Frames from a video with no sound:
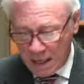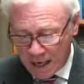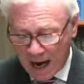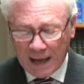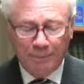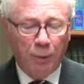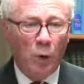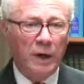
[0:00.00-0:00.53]

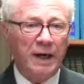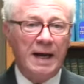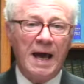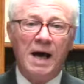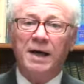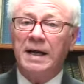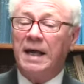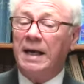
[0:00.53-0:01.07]
I pointed
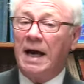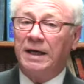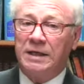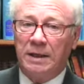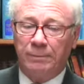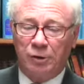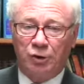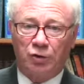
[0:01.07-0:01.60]
out and I
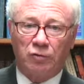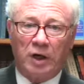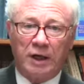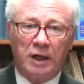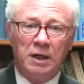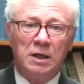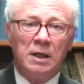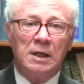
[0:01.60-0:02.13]

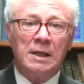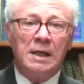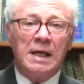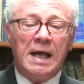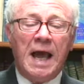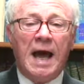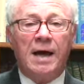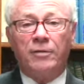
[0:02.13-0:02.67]
demonstrated
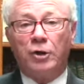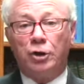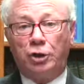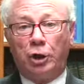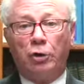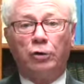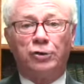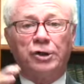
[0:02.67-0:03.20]
how the
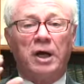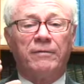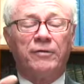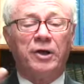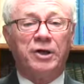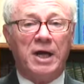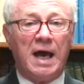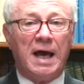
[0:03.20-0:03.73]
Jews of
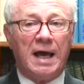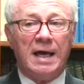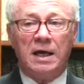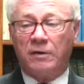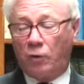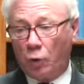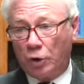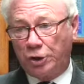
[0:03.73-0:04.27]
the day,
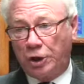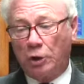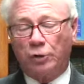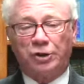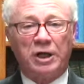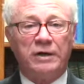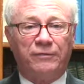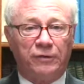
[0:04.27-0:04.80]
and of course
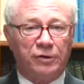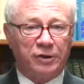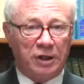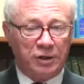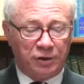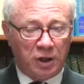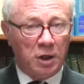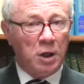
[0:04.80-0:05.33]
Josephus
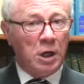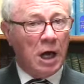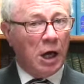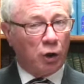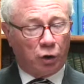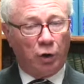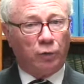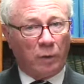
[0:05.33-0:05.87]
is
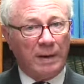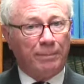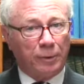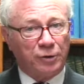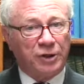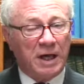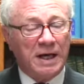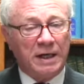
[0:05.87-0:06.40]
a good
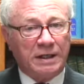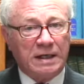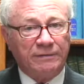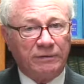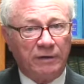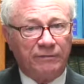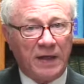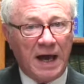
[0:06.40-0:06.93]

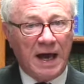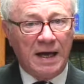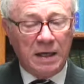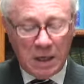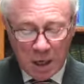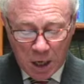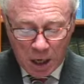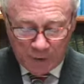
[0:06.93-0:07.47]
representative of that,
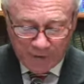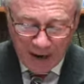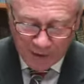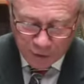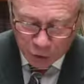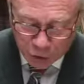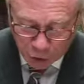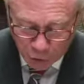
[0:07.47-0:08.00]
of how
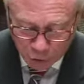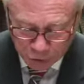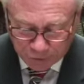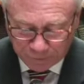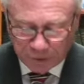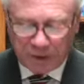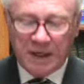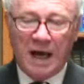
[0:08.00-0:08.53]
the Jews
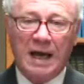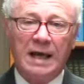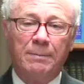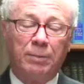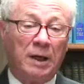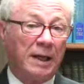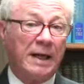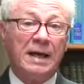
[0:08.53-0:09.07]
of the day
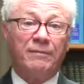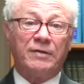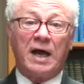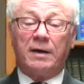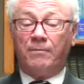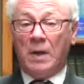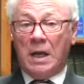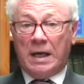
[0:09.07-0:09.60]
believed
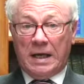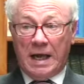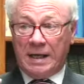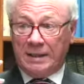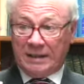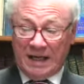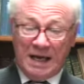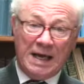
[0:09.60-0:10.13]
that
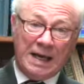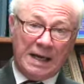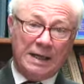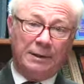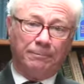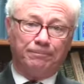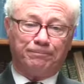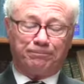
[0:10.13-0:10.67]

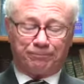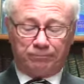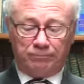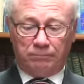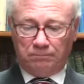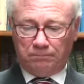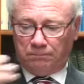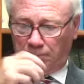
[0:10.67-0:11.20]
indeed,
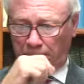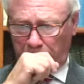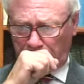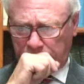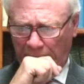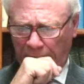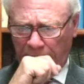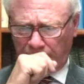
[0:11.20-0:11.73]

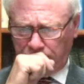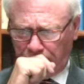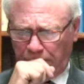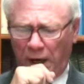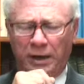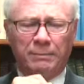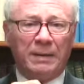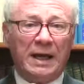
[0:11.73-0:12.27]

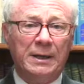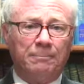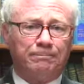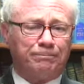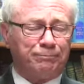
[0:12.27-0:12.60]
pardon me,